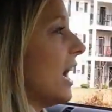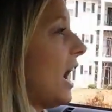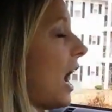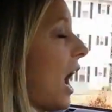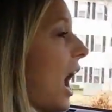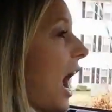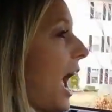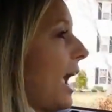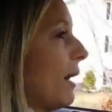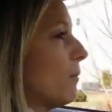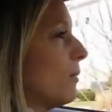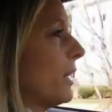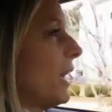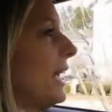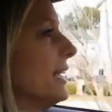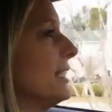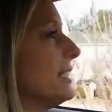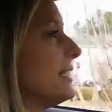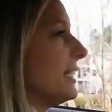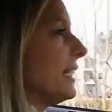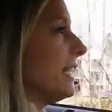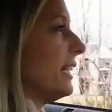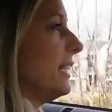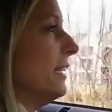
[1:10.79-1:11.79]
I, what I
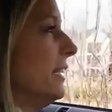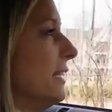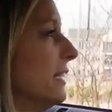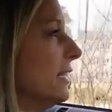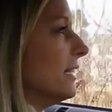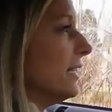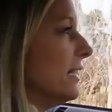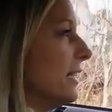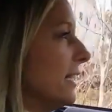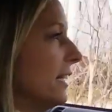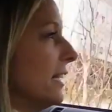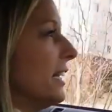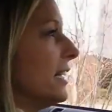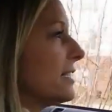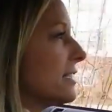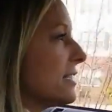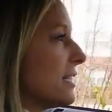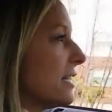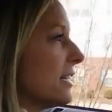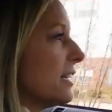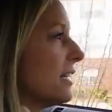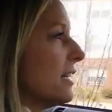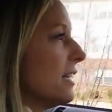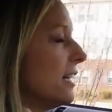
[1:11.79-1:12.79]
did is,
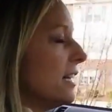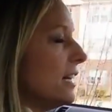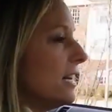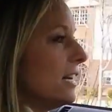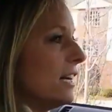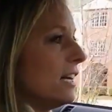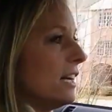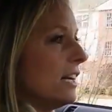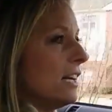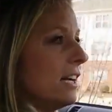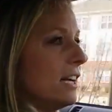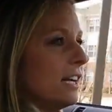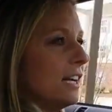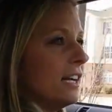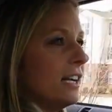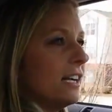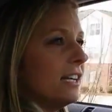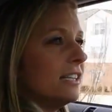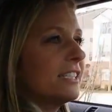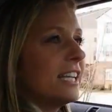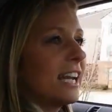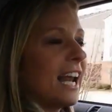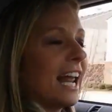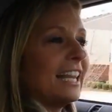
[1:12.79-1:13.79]

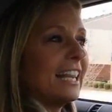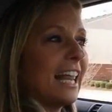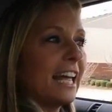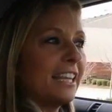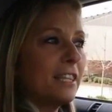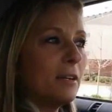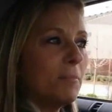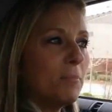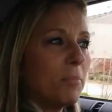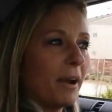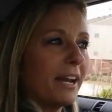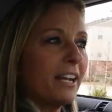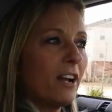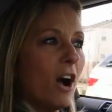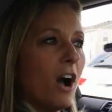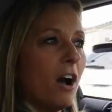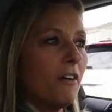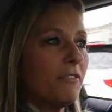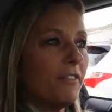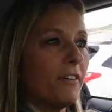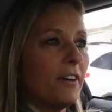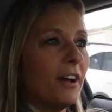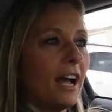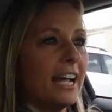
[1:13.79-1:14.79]
did I let the
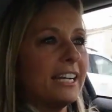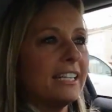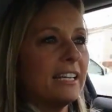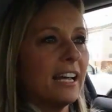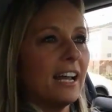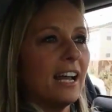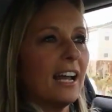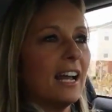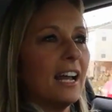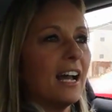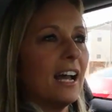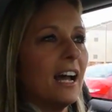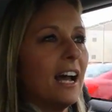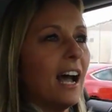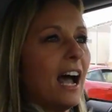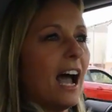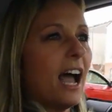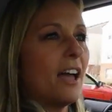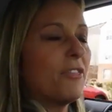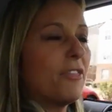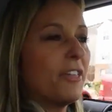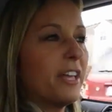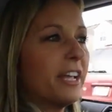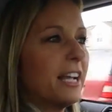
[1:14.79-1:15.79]
I didn't understand. I,
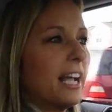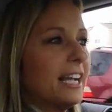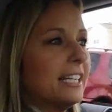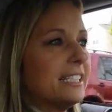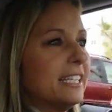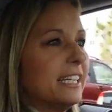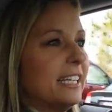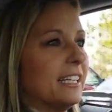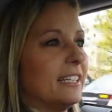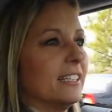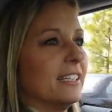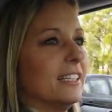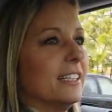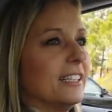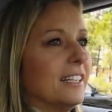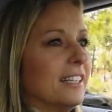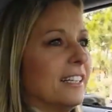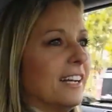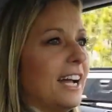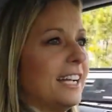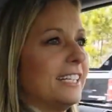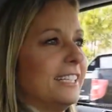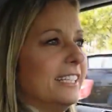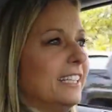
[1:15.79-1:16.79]
I think, think, you did, did, it right.
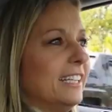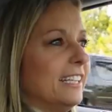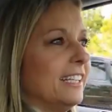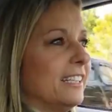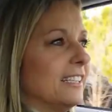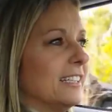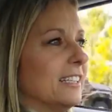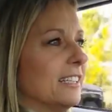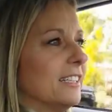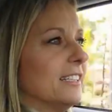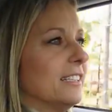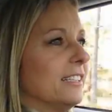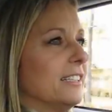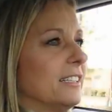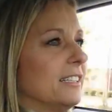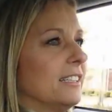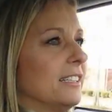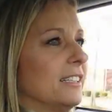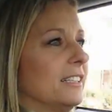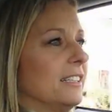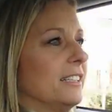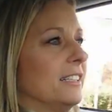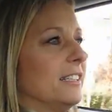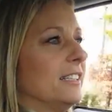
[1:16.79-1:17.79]
I did.
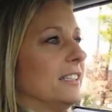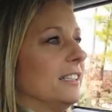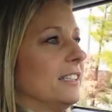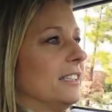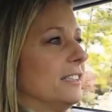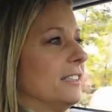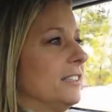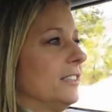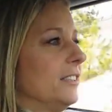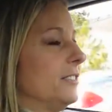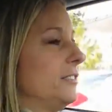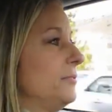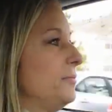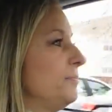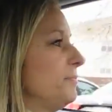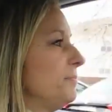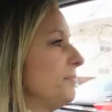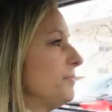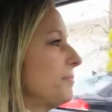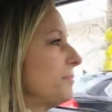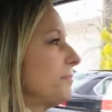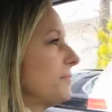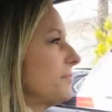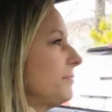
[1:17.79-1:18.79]
I just didn't understand
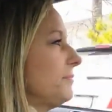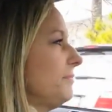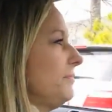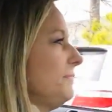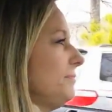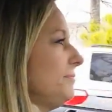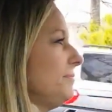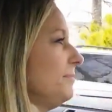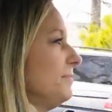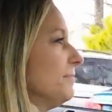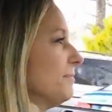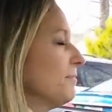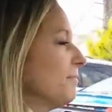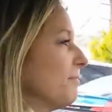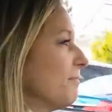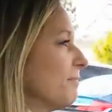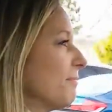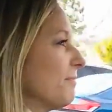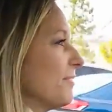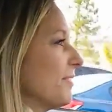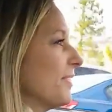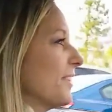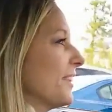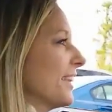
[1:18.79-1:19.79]
like what it was supposed to
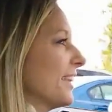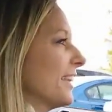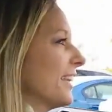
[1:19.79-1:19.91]
do.